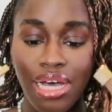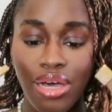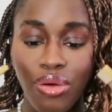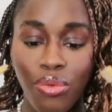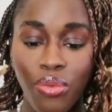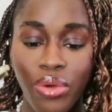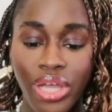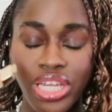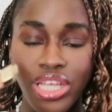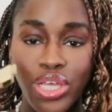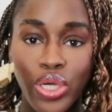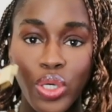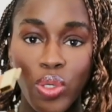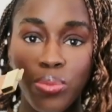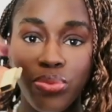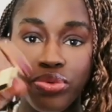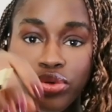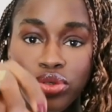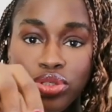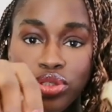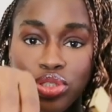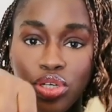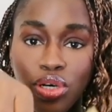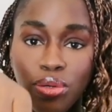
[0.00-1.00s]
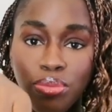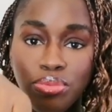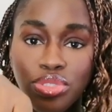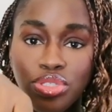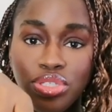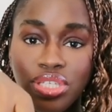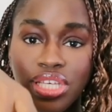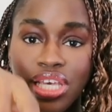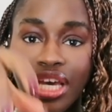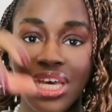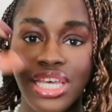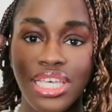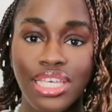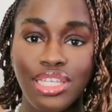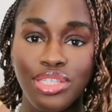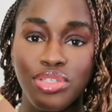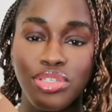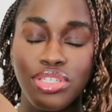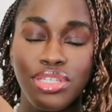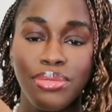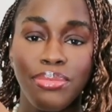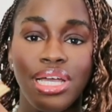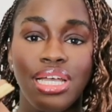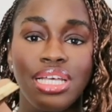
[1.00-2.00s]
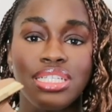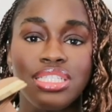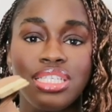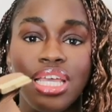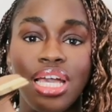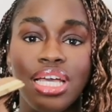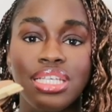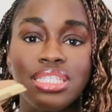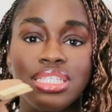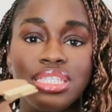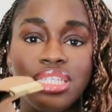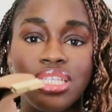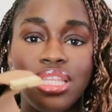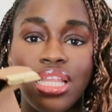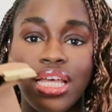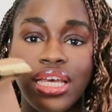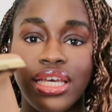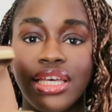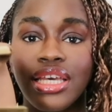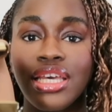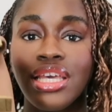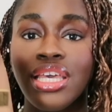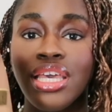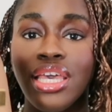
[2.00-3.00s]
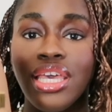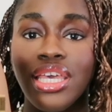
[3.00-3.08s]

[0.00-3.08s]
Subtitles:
and when it opens up, to get into the bag, as you can see, like